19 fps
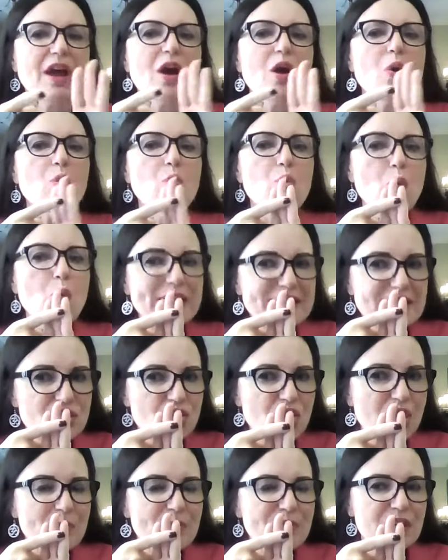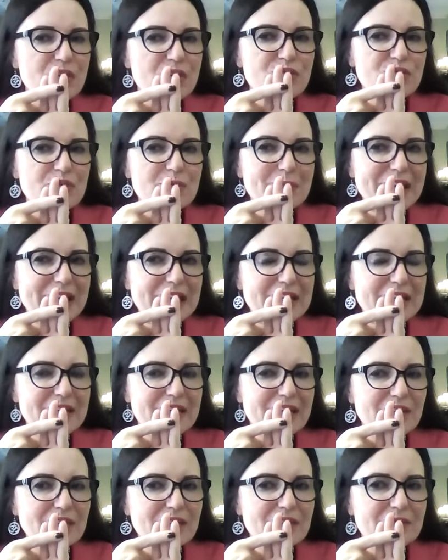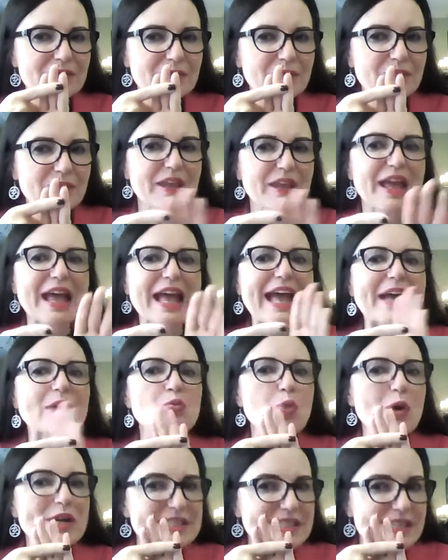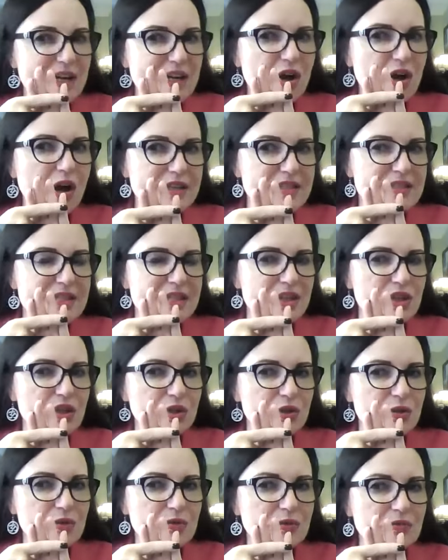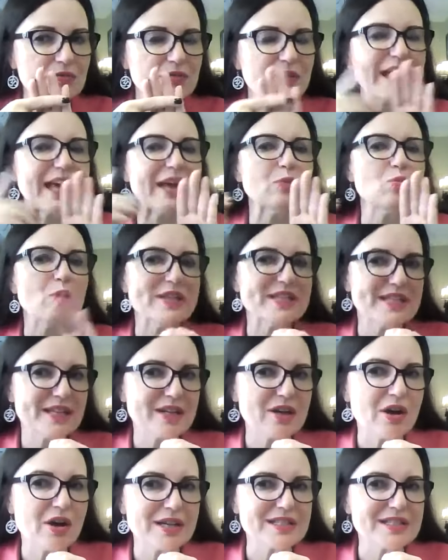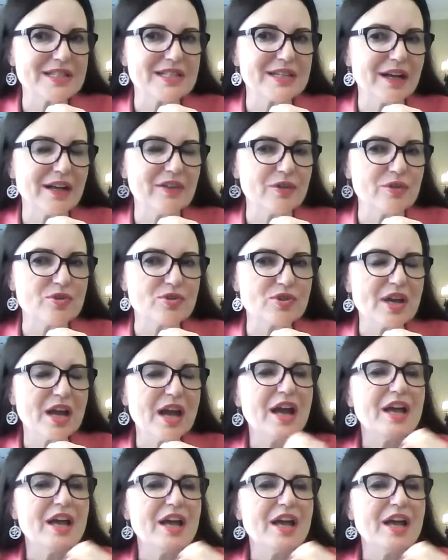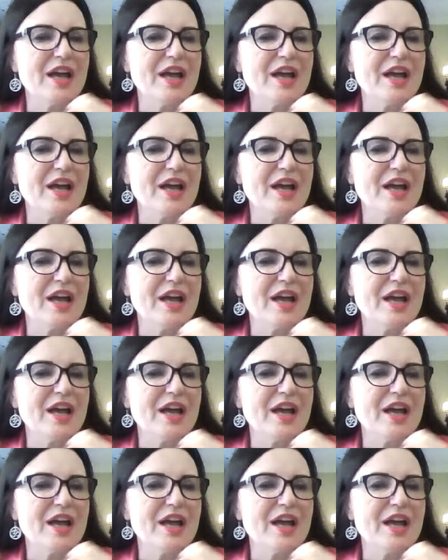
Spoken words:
what's stopping you from getting there, and what's it costing you, and what's it costing others. So